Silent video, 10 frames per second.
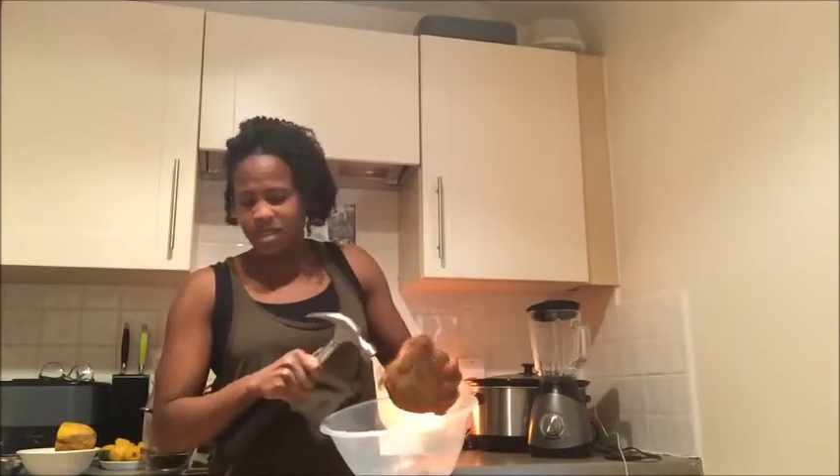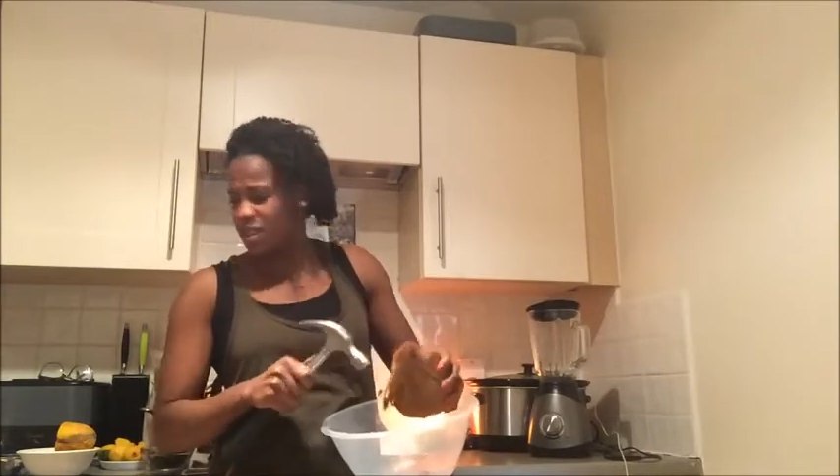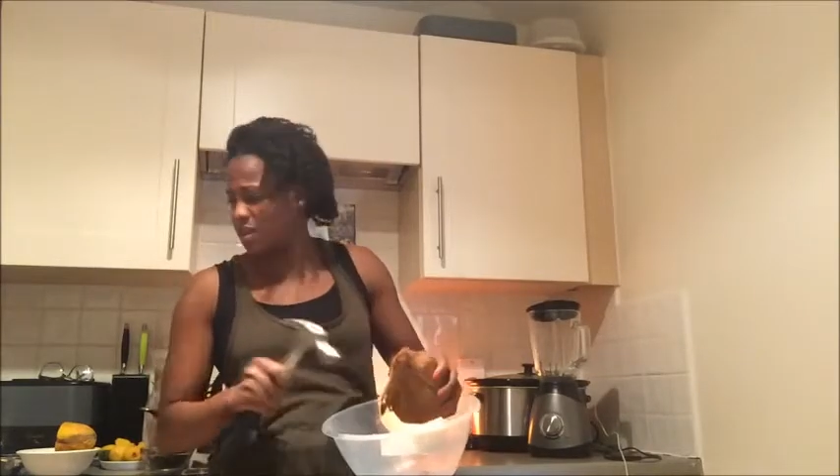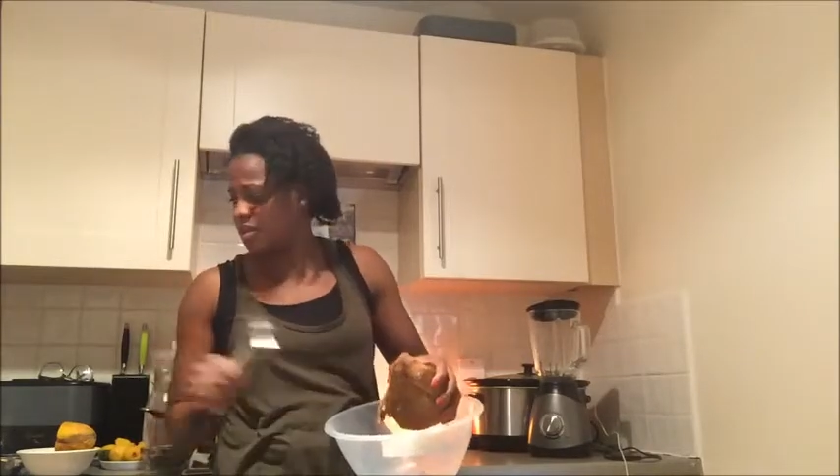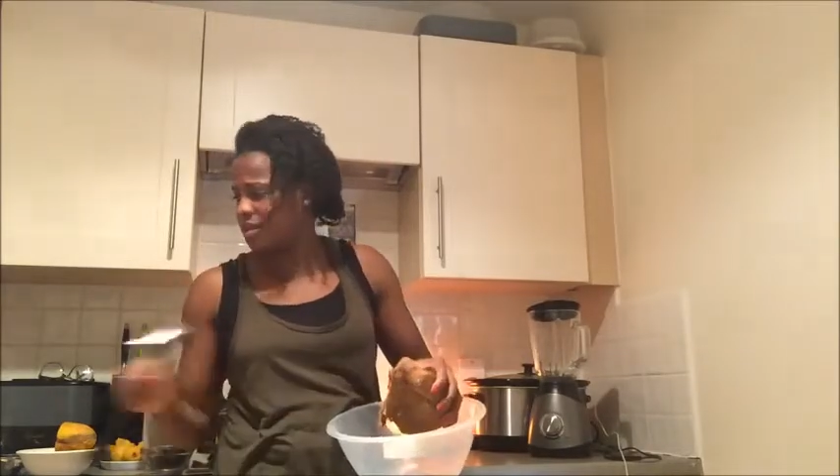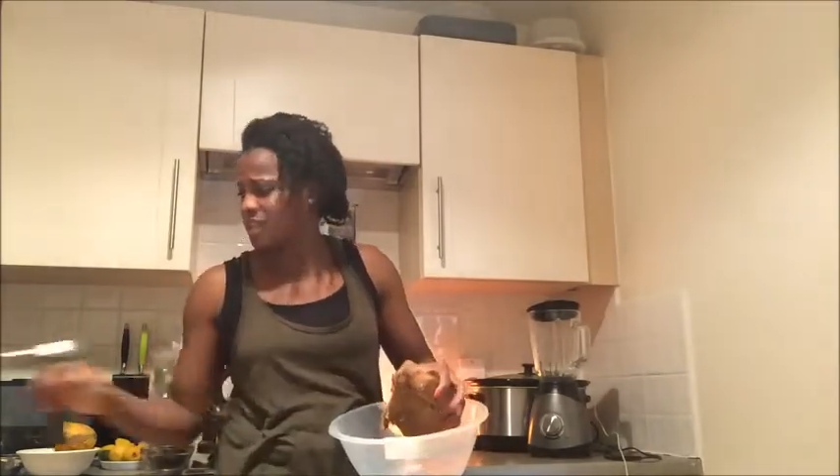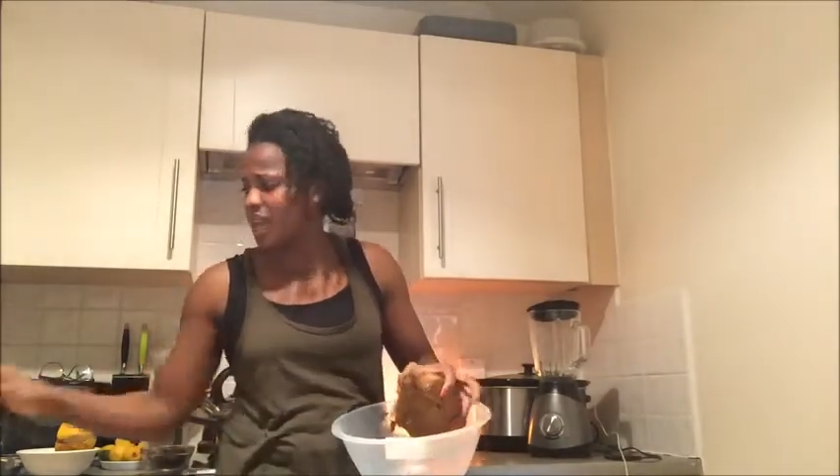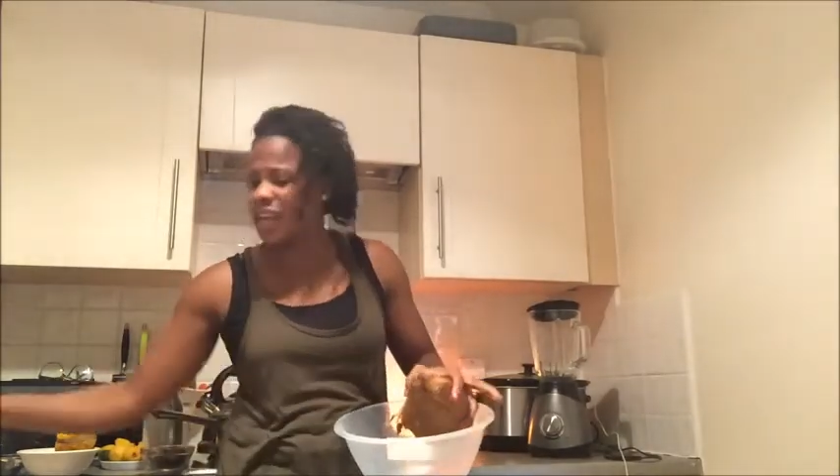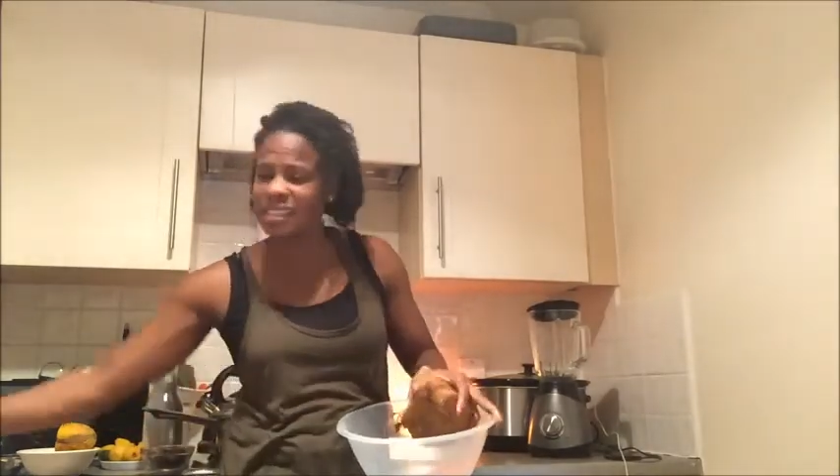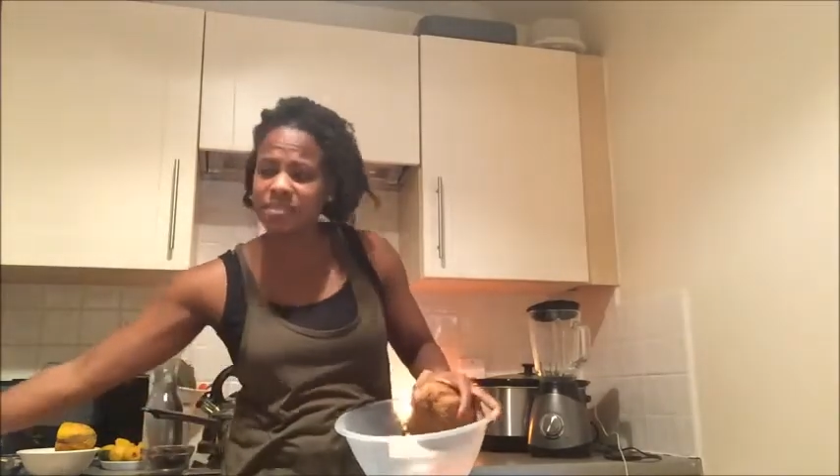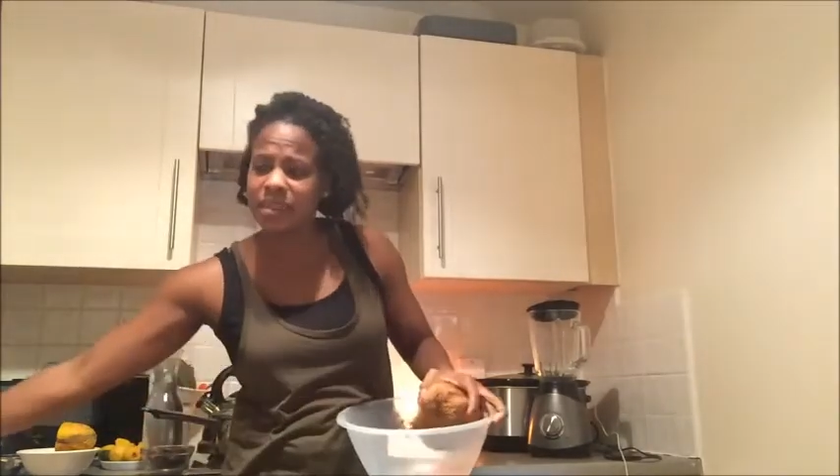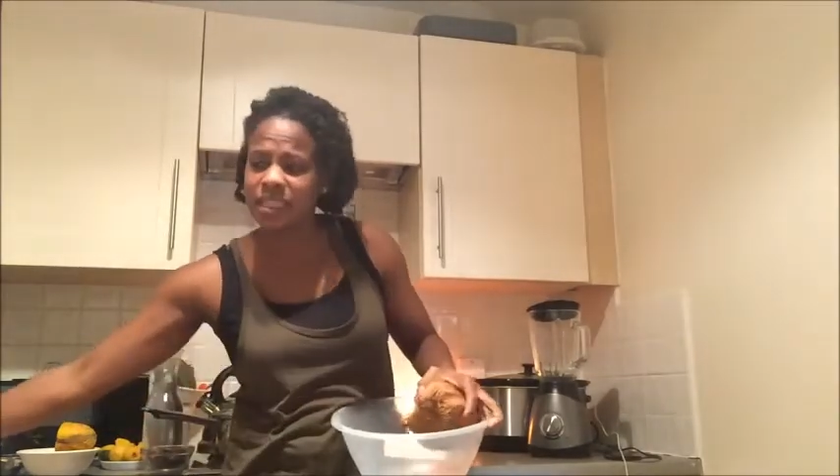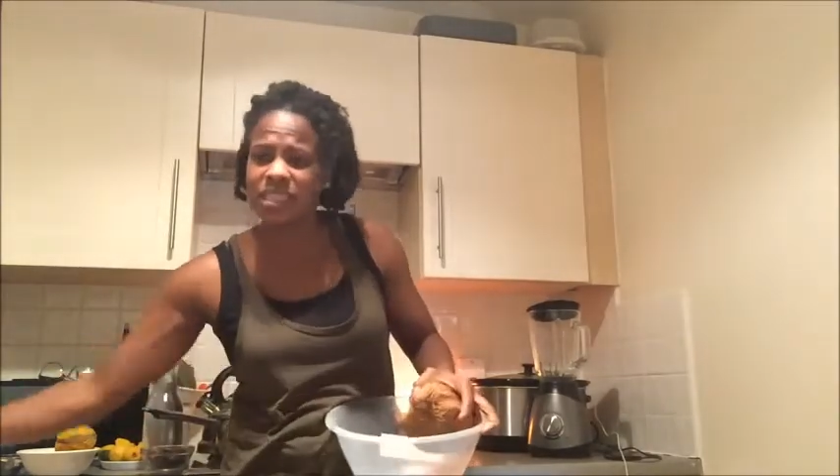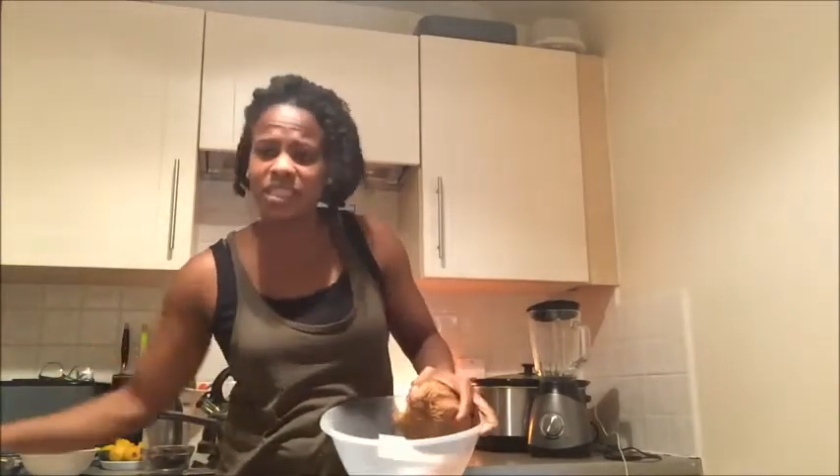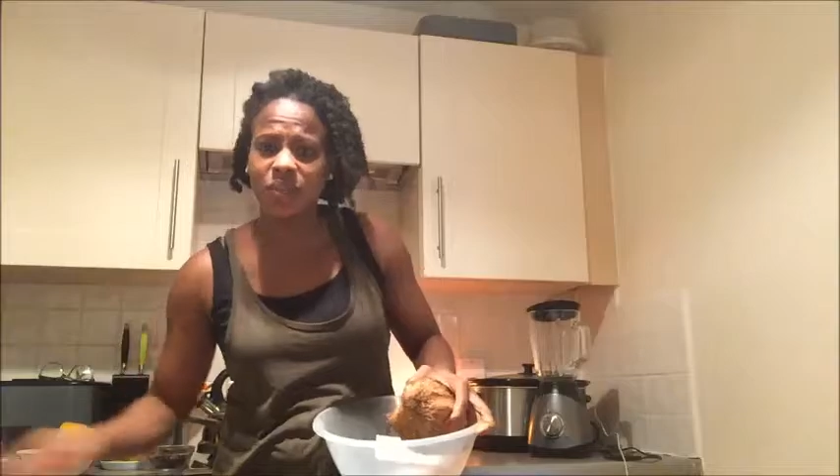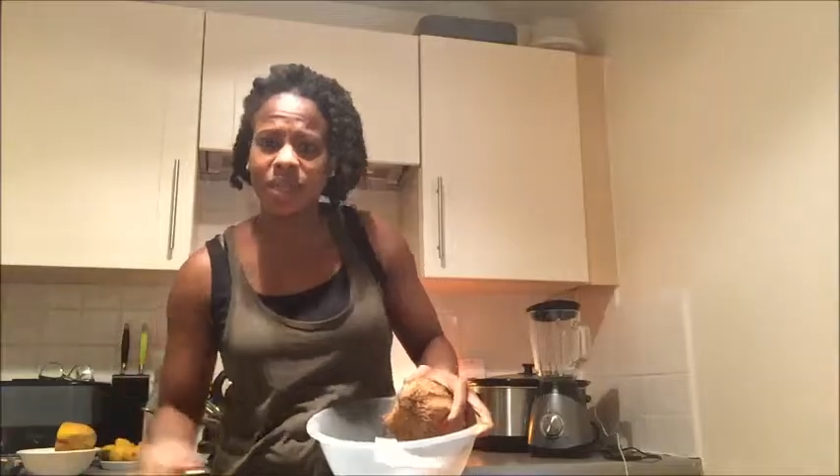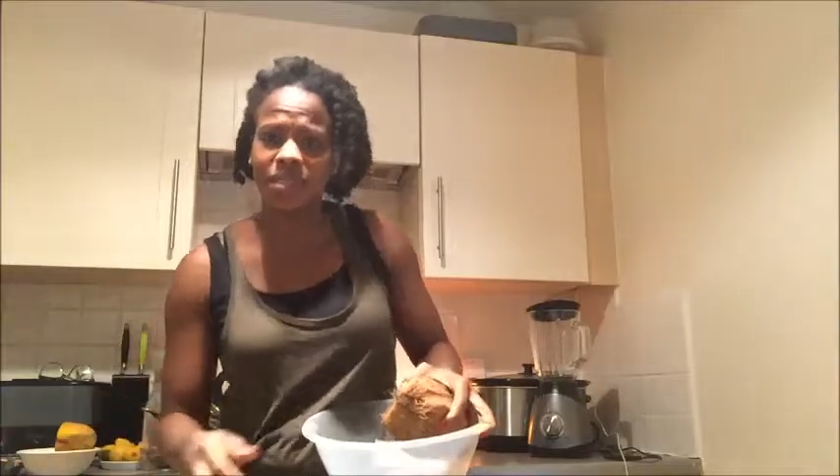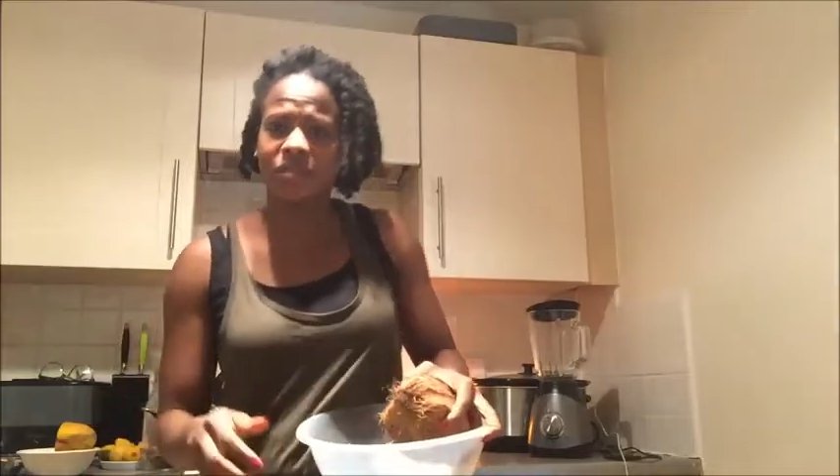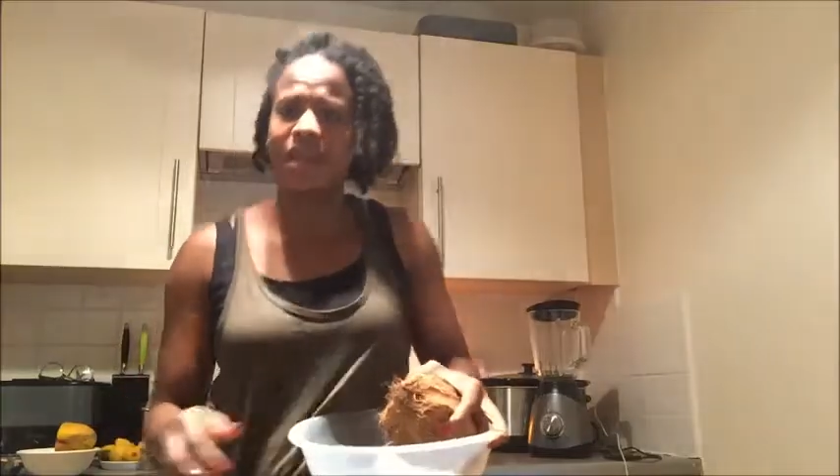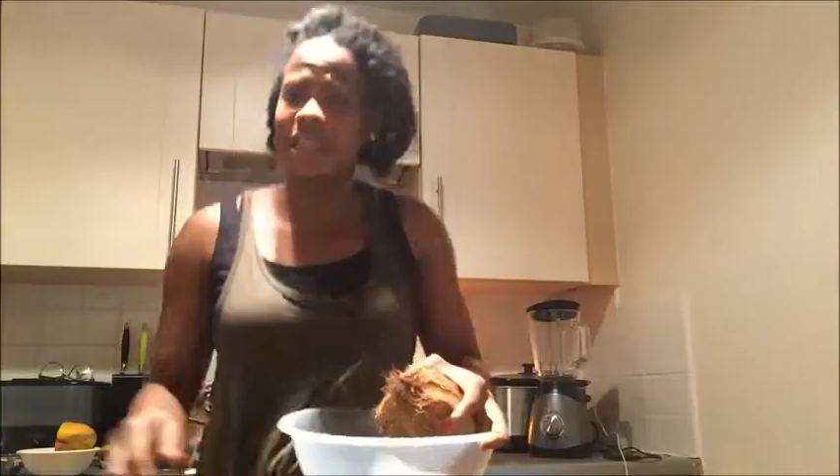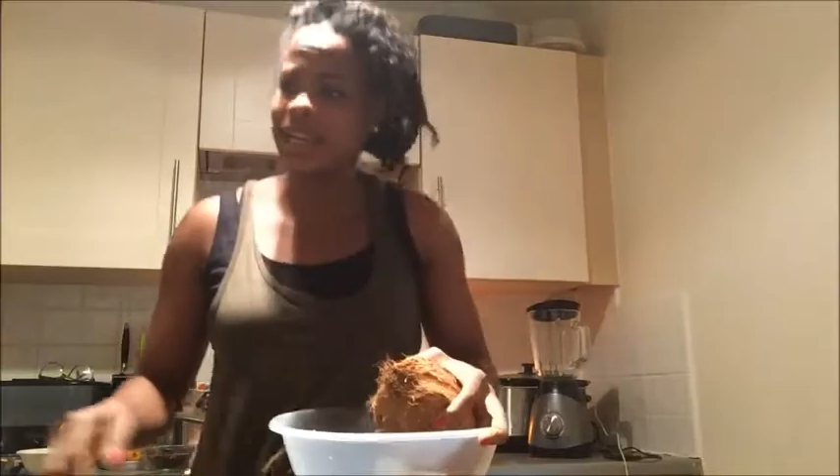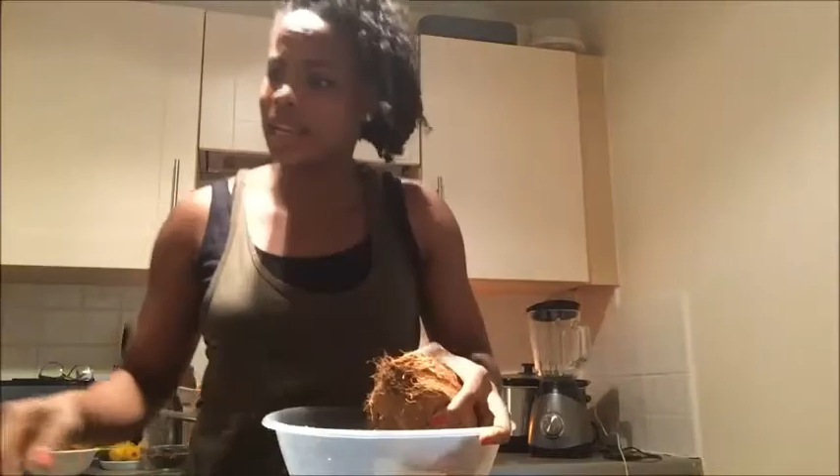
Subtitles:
There we go. There has to be an easier way to crack